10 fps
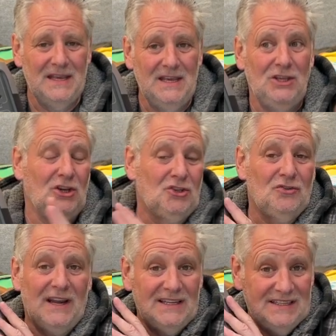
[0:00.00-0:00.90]
You could
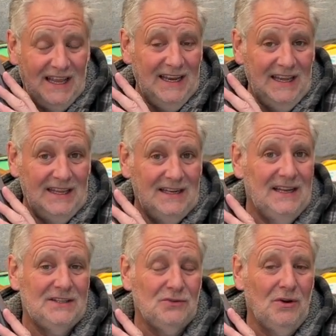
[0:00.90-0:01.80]
try to sell it
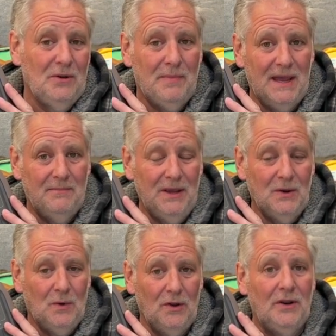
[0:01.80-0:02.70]
later on and buy a
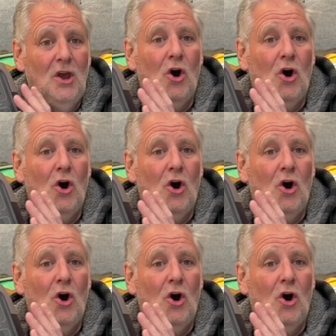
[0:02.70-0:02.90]
bigger one,